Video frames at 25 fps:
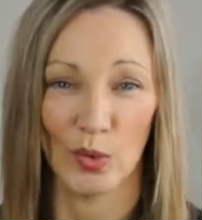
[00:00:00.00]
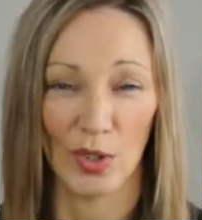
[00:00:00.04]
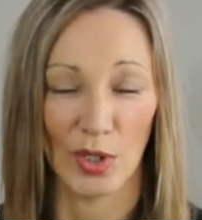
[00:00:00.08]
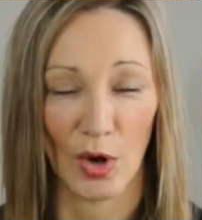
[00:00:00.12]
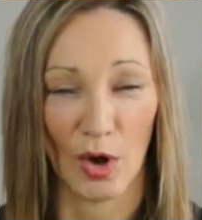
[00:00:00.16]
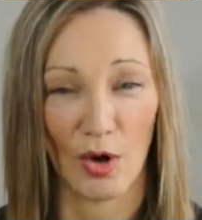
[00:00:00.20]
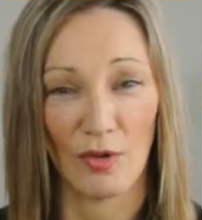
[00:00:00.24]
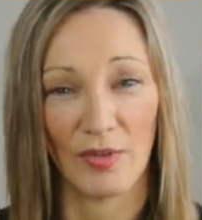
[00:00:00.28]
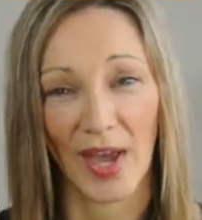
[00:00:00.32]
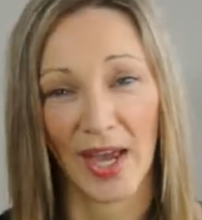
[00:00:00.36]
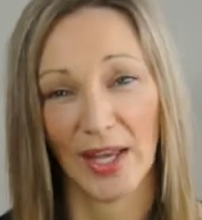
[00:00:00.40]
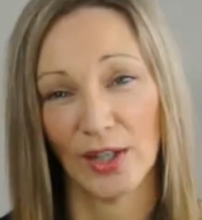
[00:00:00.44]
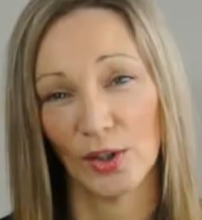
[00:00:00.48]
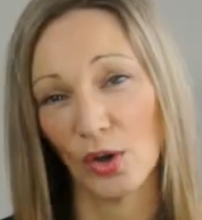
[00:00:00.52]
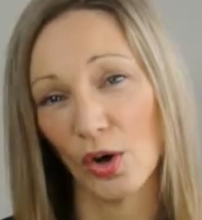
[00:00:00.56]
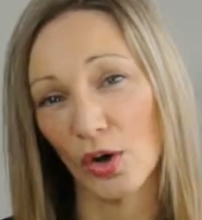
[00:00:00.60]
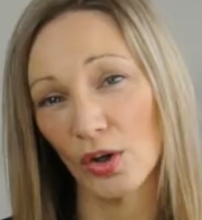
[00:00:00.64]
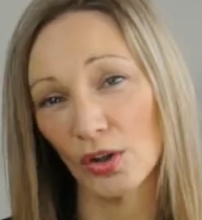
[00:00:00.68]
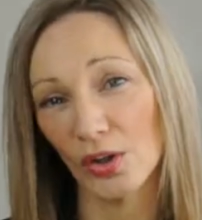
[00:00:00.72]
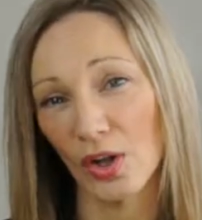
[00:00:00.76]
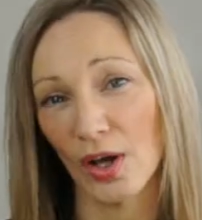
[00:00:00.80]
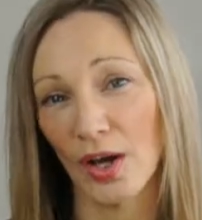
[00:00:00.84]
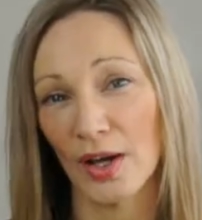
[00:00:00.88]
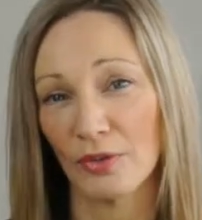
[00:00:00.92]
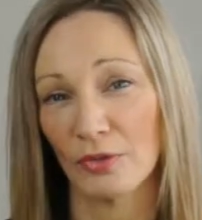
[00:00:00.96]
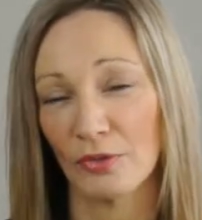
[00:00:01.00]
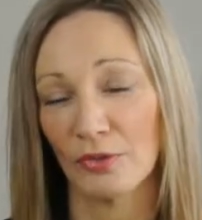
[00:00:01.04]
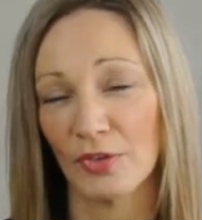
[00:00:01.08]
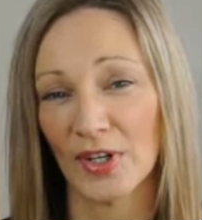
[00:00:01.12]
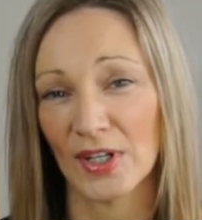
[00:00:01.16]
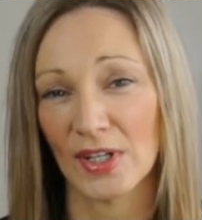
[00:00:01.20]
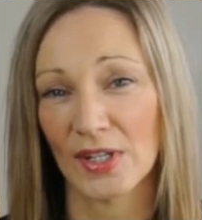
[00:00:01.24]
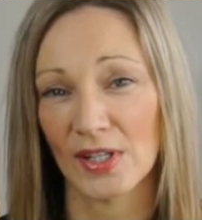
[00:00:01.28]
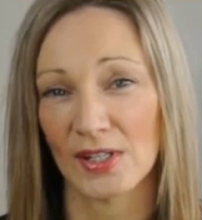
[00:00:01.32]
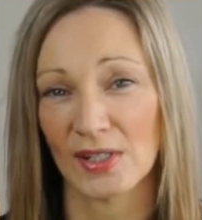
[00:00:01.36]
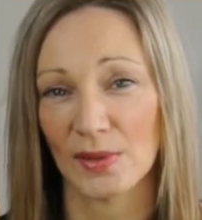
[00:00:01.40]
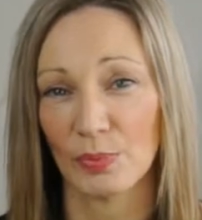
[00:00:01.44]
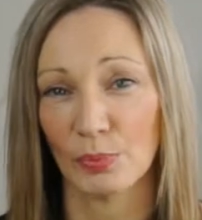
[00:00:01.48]
I've had online
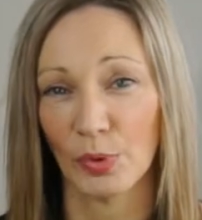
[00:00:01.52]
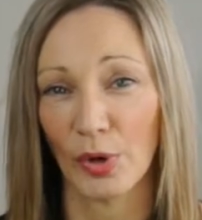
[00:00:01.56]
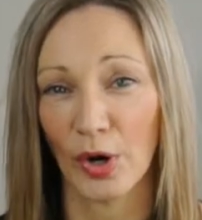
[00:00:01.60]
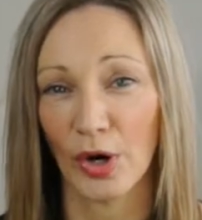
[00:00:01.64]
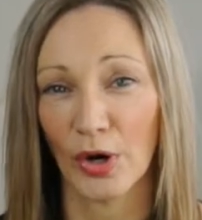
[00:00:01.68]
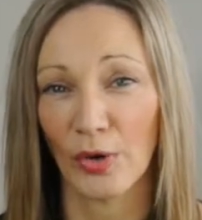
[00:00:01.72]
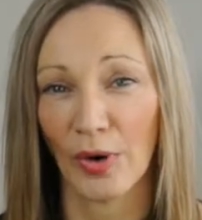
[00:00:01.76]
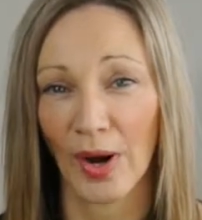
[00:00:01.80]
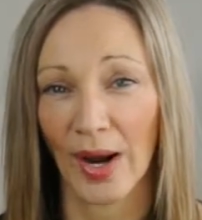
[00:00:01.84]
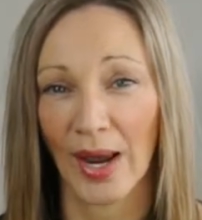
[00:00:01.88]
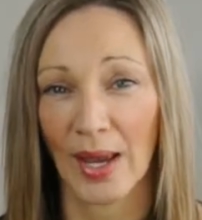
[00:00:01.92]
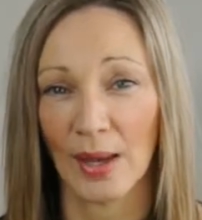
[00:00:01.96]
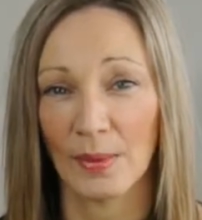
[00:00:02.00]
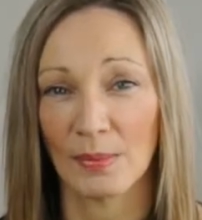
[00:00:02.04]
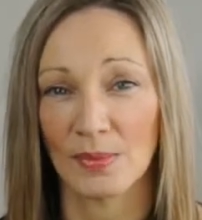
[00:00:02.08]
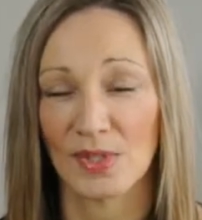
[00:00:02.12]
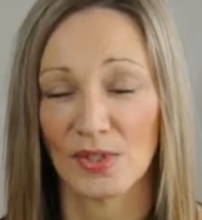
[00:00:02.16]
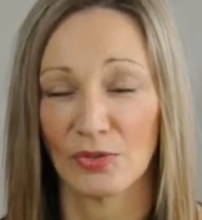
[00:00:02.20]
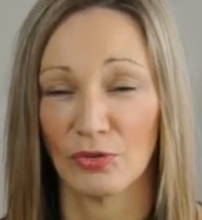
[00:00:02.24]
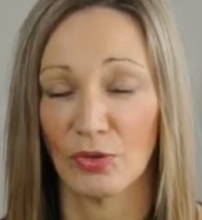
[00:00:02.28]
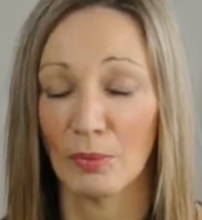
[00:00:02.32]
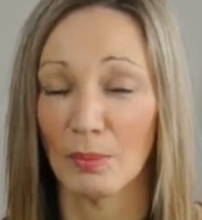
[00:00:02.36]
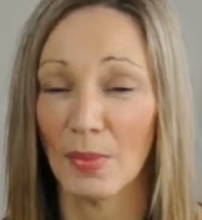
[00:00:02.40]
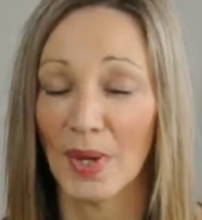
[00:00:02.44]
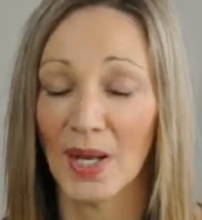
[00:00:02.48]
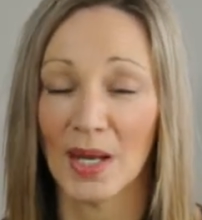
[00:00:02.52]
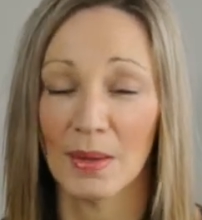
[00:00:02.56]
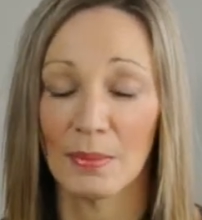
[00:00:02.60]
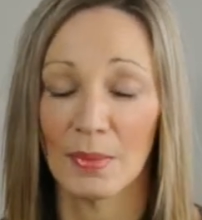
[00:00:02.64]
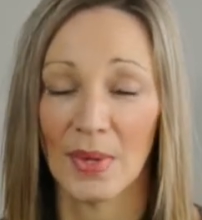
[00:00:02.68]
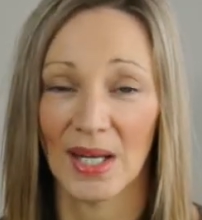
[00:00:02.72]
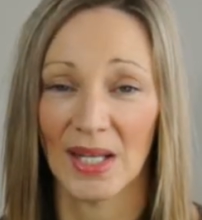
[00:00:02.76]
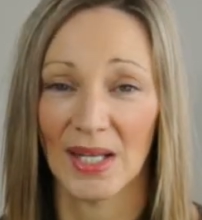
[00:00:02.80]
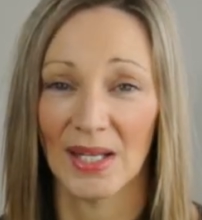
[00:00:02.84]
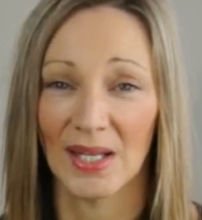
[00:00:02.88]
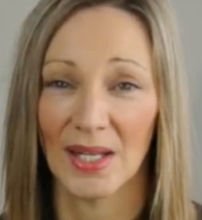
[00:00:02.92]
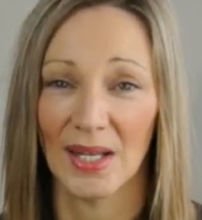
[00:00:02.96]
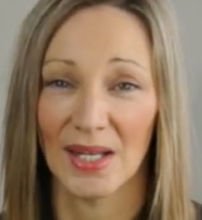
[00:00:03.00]
fitness programs for
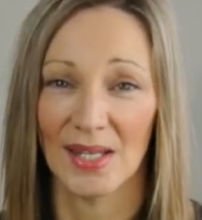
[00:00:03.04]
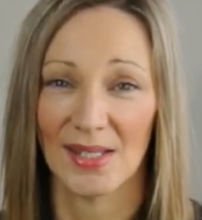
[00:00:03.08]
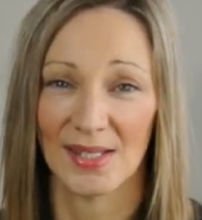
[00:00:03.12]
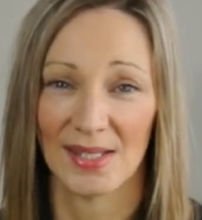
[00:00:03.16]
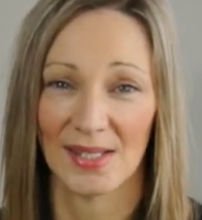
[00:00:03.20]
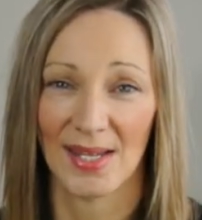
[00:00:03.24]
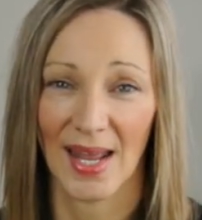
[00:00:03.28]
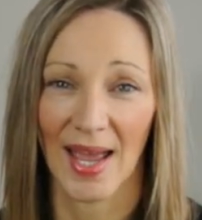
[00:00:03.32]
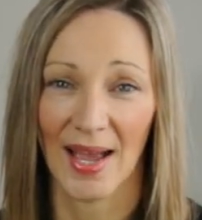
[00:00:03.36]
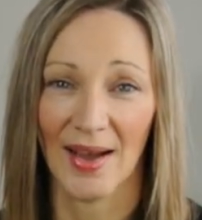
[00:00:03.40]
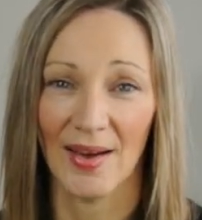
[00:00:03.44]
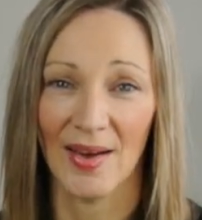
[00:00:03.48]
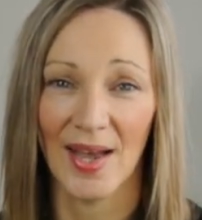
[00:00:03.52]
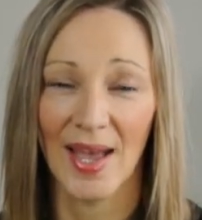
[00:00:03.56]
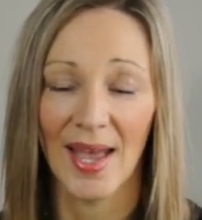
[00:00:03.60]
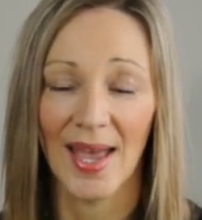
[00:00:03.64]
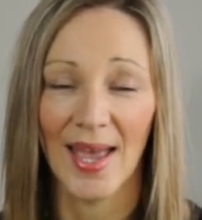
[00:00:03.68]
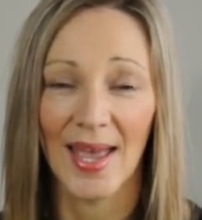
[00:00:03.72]
many years now,